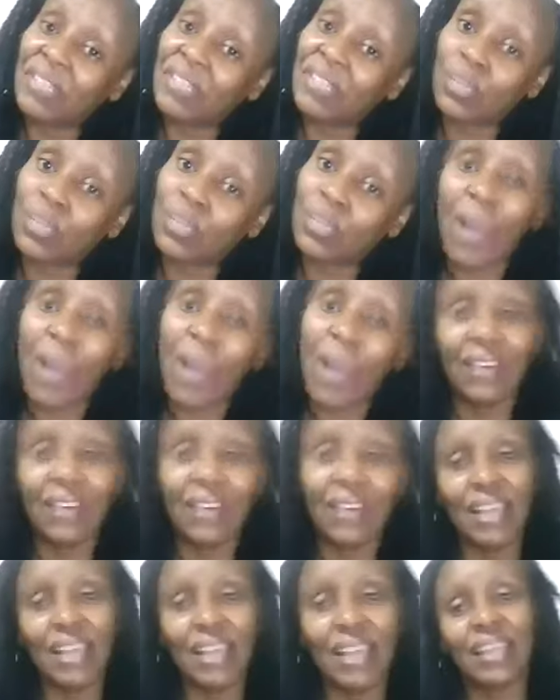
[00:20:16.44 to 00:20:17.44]
is work
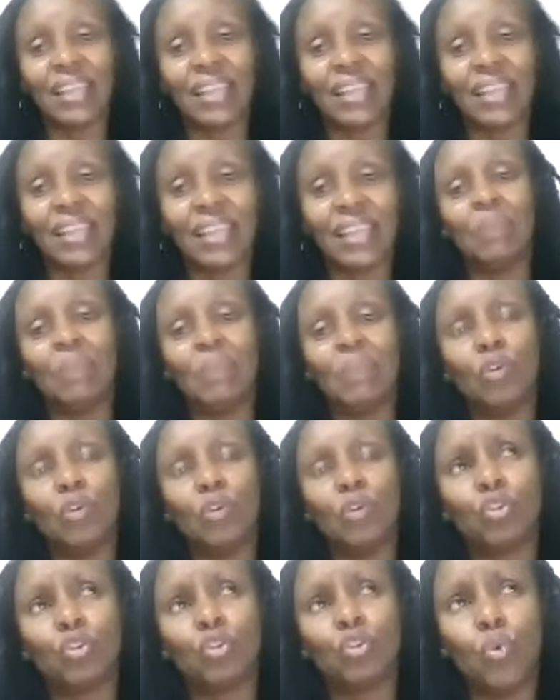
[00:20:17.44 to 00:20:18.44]
related, maybe you're
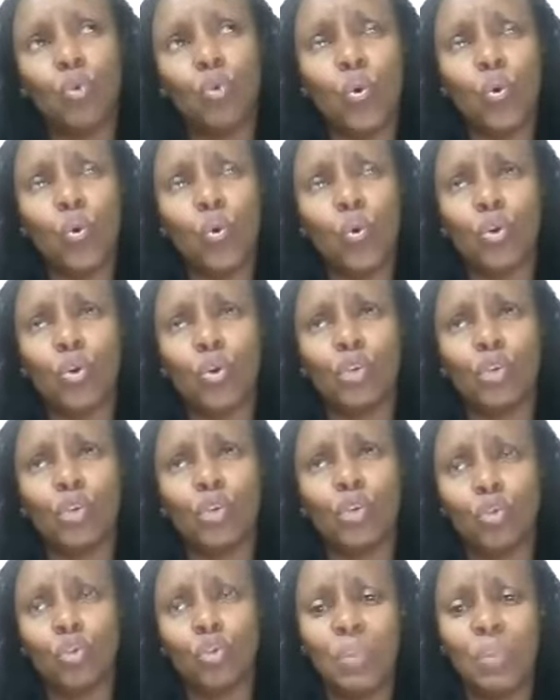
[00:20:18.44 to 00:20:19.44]
too
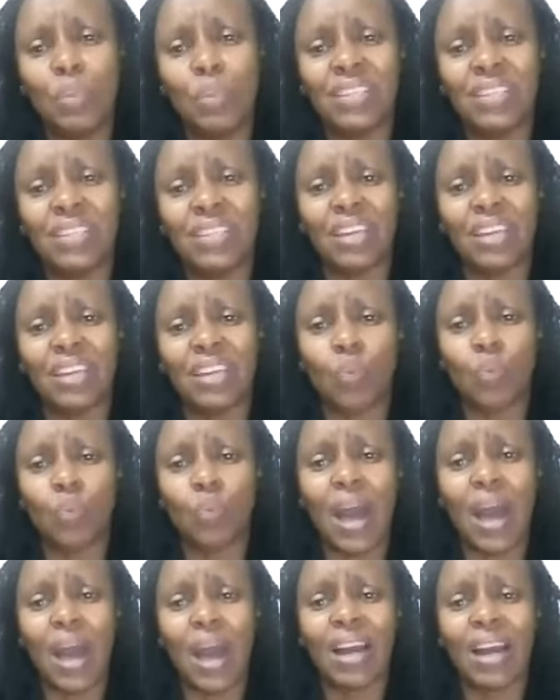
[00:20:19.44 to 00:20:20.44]
busy at
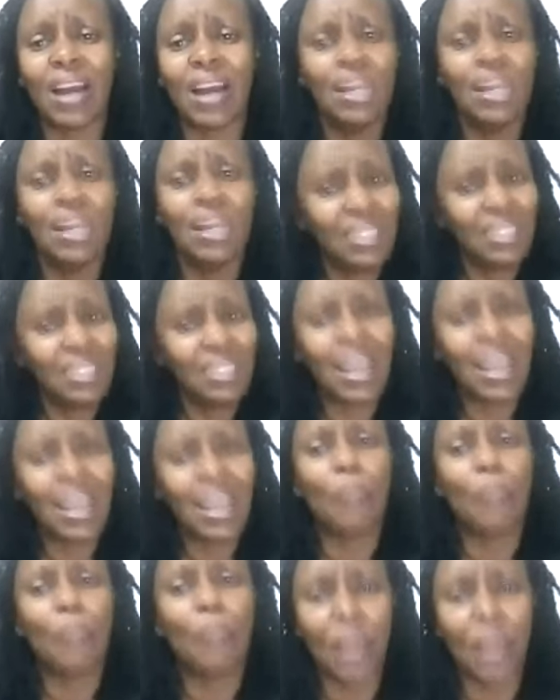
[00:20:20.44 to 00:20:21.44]
work, take a
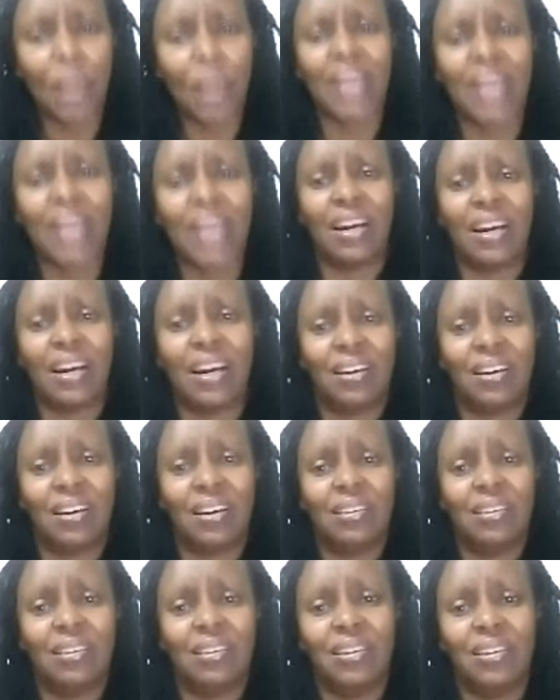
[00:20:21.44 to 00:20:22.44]
break,
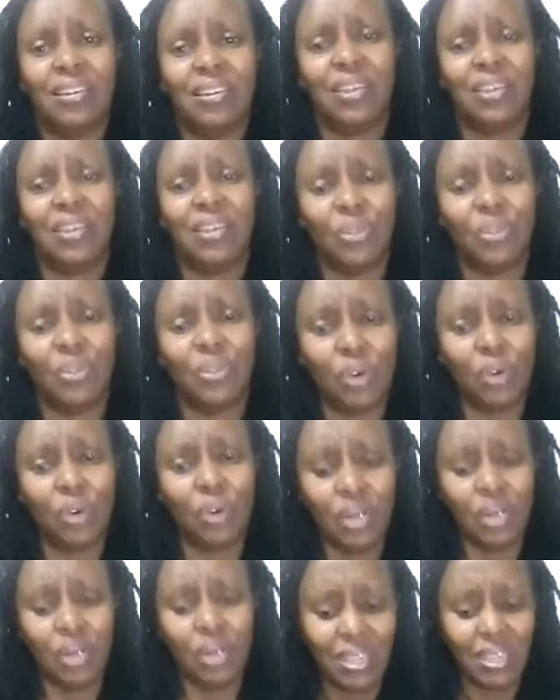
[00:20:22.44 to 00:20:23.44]
you know,
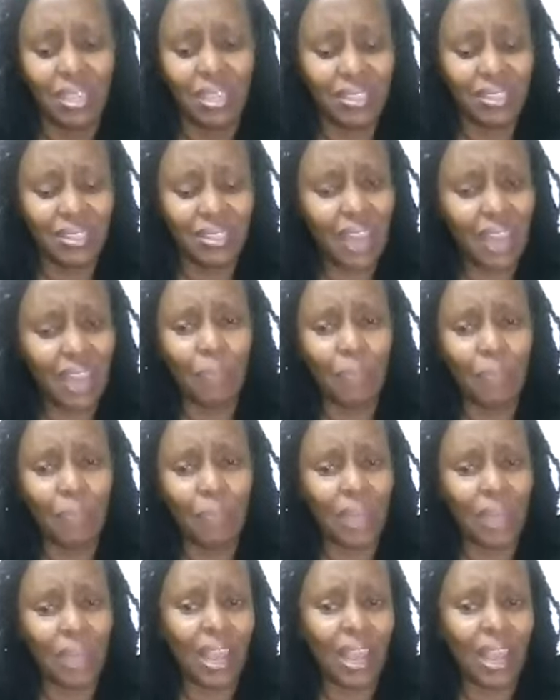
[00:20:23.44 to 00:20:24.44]
take a
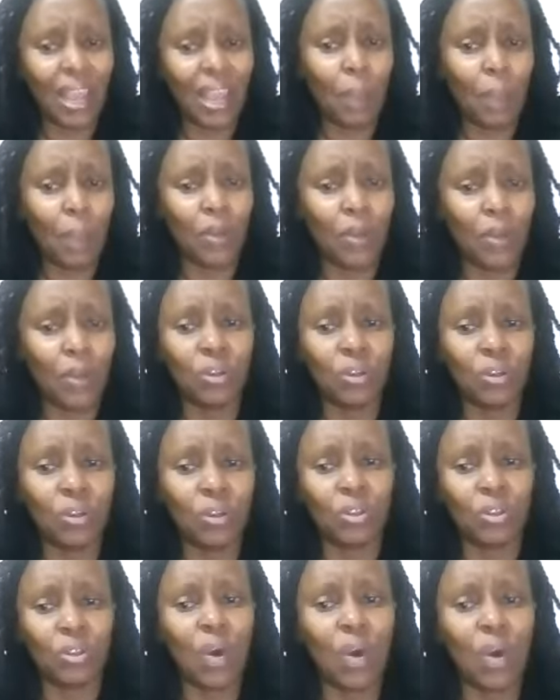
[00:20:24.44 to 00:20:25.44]
break, because, you
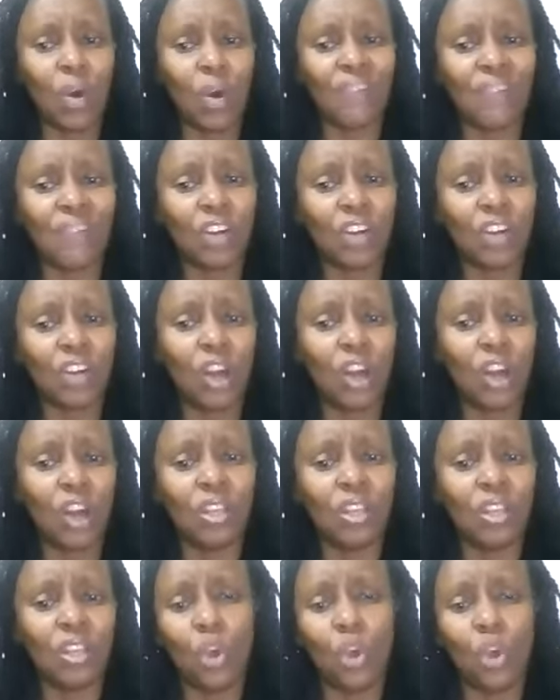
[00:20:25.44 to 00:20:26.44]
know, after all,
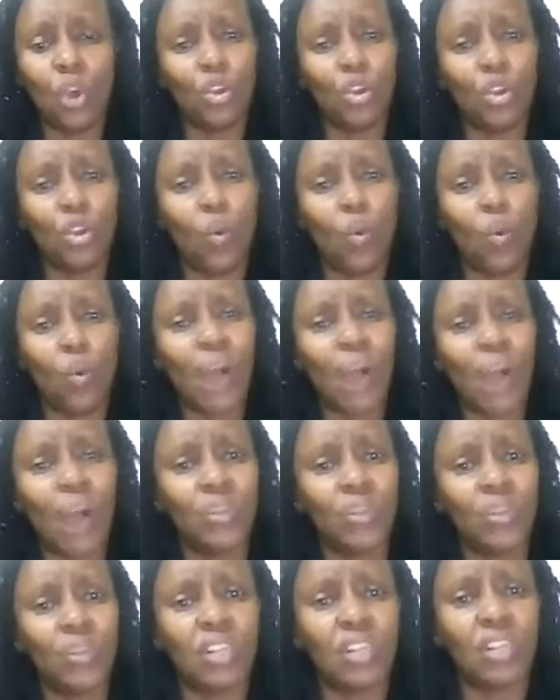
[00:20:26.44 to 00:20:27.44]
your work will
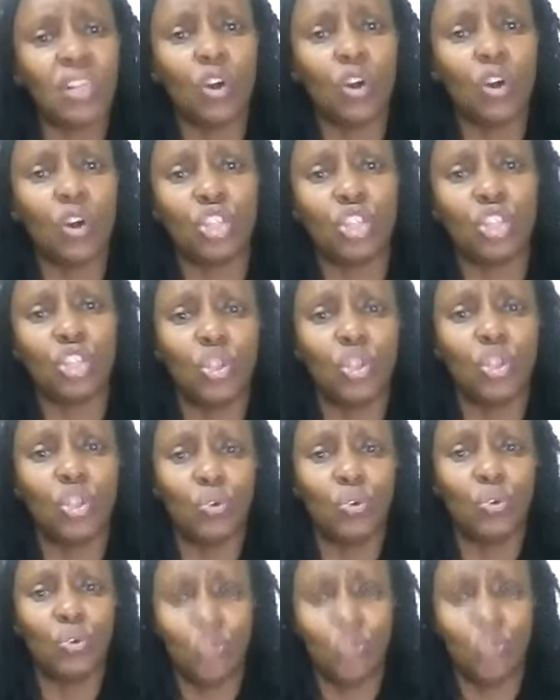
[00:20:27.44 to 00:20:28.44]
still
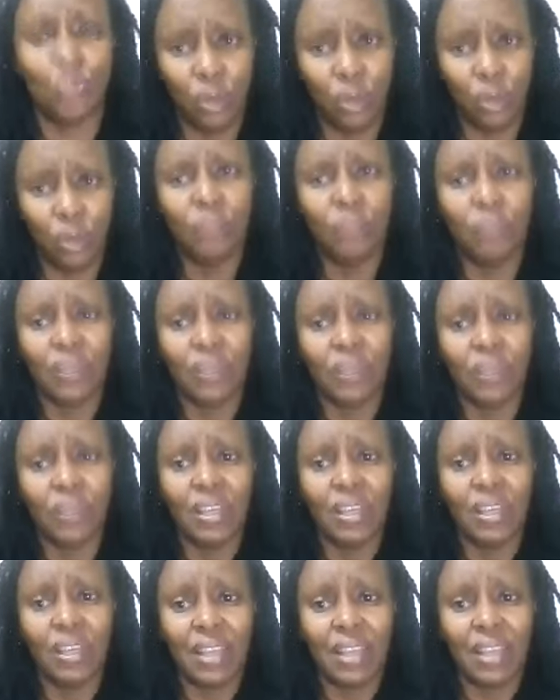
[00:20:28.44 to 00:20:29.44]
continue, you know.
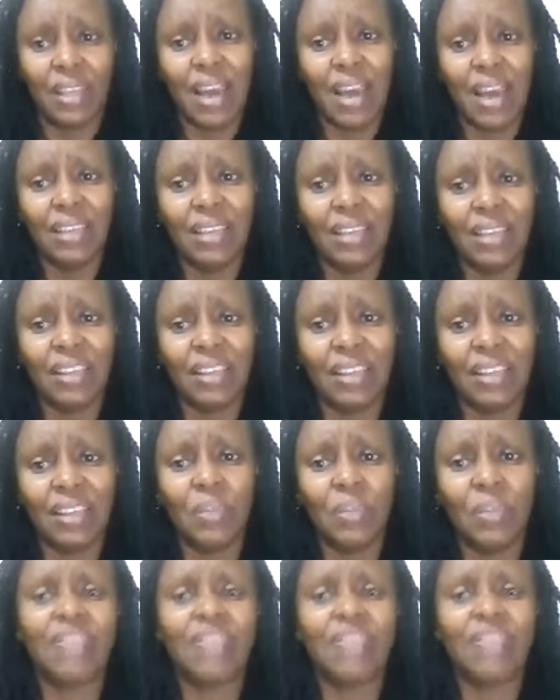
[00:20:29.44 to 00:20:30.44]
Yeah, it doesn't
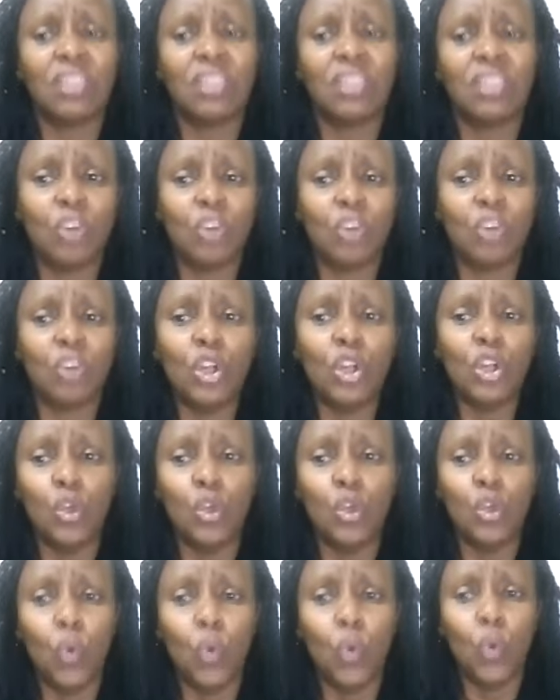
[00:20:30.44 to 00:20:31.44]
mean that it is only you
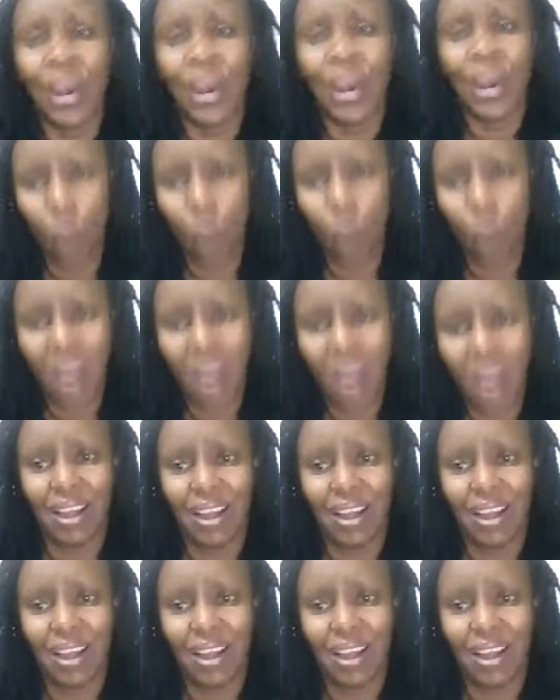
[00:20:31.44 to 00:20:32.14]
who can work.